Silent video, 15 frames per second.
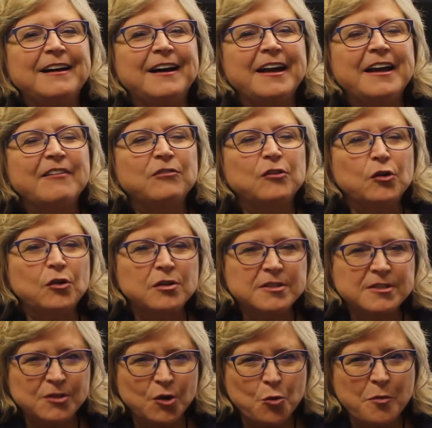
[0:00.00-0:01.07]
I have learned
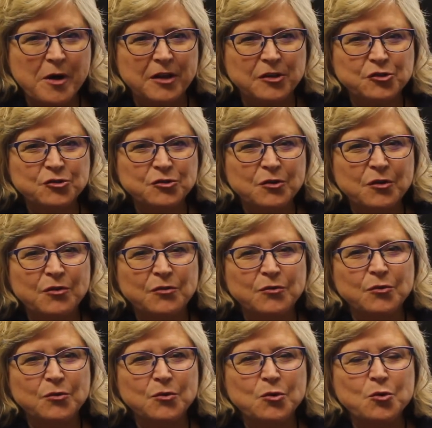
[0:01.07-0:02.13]
so much
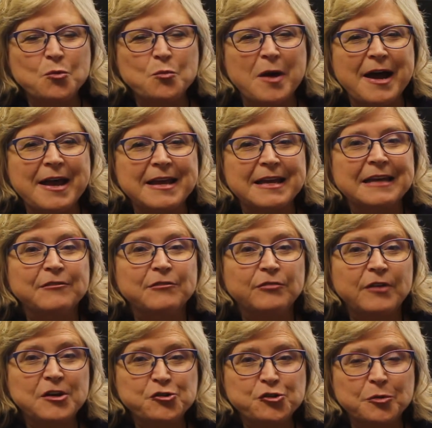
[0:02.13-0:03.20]
through my
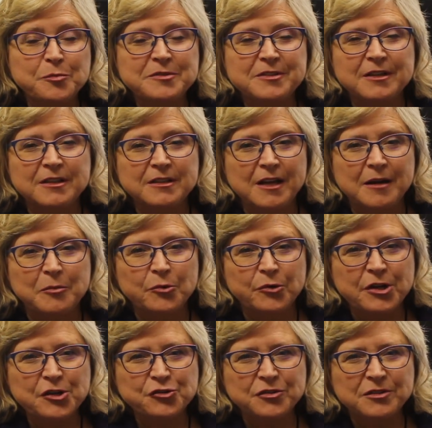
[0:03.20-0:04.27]
friendships and
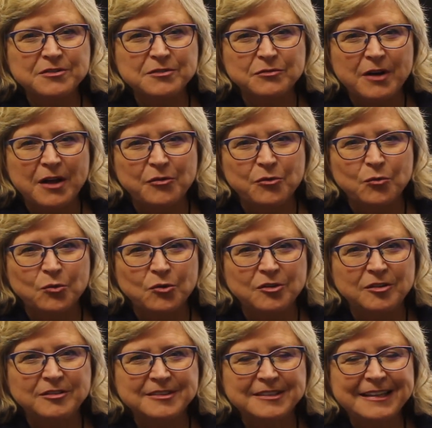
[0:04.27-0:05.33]
collaborations around the
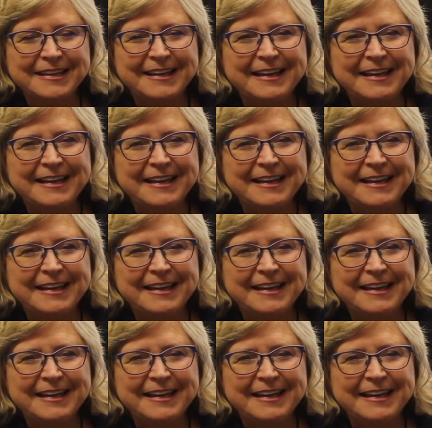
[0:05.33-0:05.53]
world.